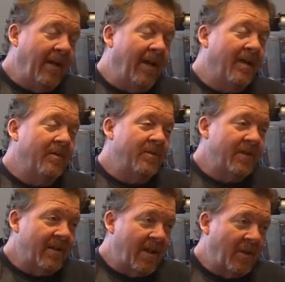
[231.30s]
Yeah, it's
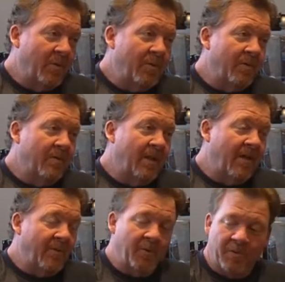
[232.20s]
just kind of a
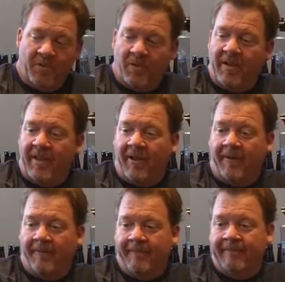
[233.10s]
cool story
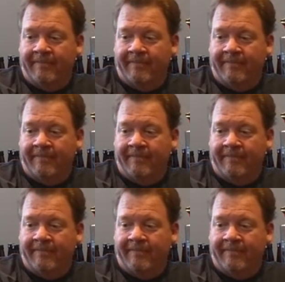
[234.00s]
there.